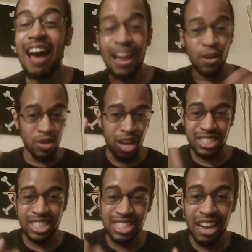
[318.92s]
I don't
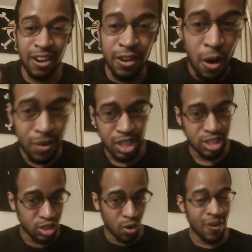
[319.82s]
necessarily know what the
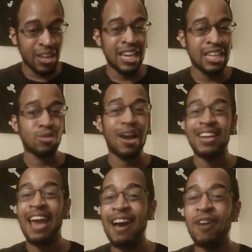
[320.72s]
story is right
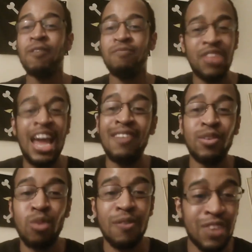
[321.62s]
now.
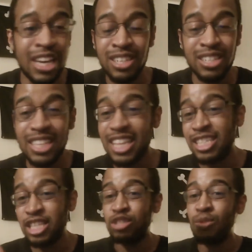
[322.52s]
They
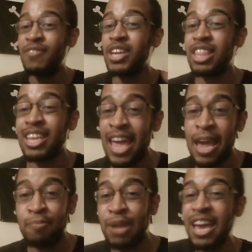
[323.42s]
just revealed the
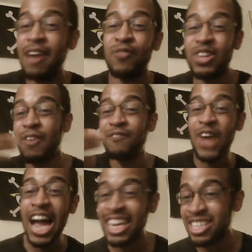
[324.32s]
gameplay of what the
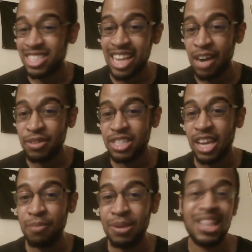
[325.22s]
fighting style is
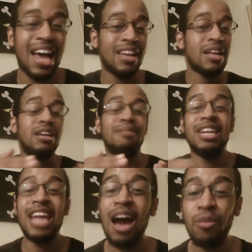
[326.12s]
going to be like, but
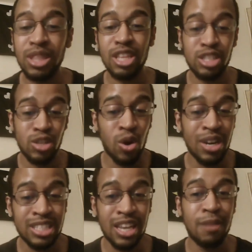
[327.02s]
not what the story
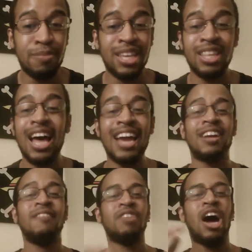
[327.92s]
is going to be like.
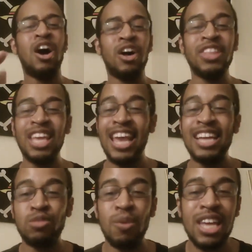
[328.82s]
All the
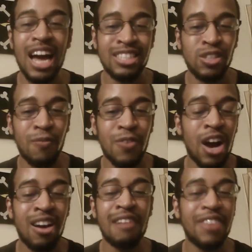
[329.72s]
hints we got so
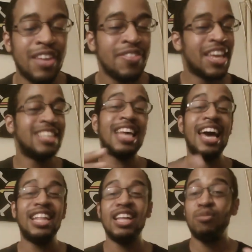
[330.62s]
far of it is
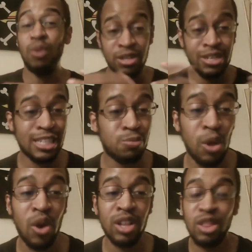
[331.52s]
that we're
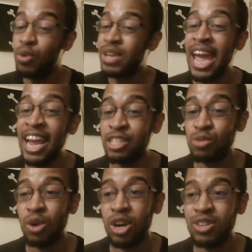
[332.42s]
exploring Liu Kang's
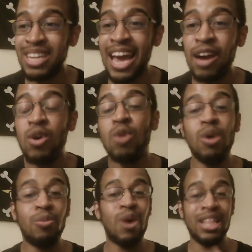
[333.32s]
world now
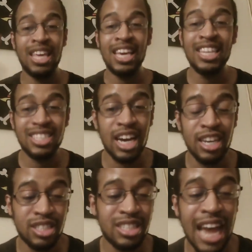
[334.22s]
with what he
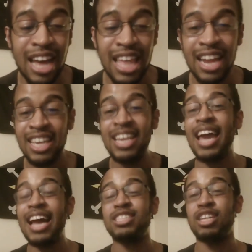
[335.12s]
does now that he
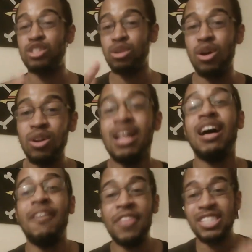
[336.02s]
has control
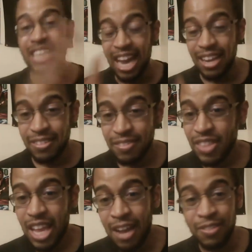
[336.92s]
of
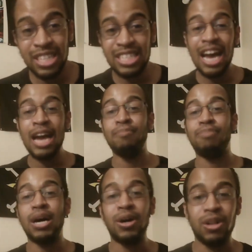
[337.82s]
the time
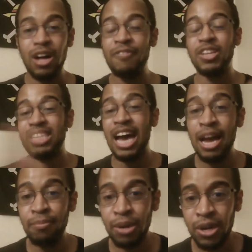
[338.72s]

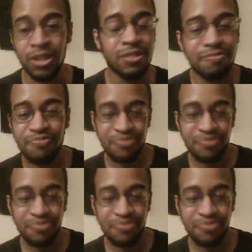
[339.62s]
bowl